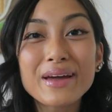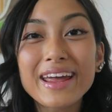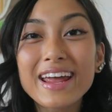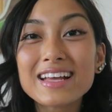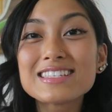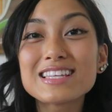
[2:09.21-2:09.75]
my
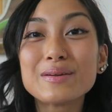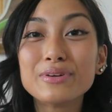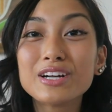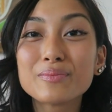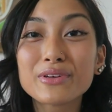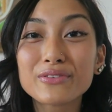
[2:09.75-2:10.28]
hands and then
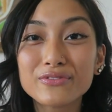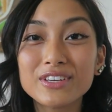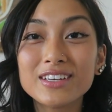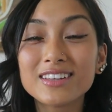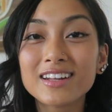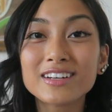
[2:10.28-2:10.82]
put on my
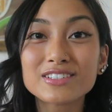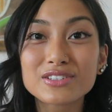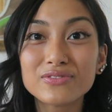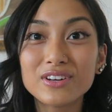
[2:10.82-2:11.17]
feet and then I just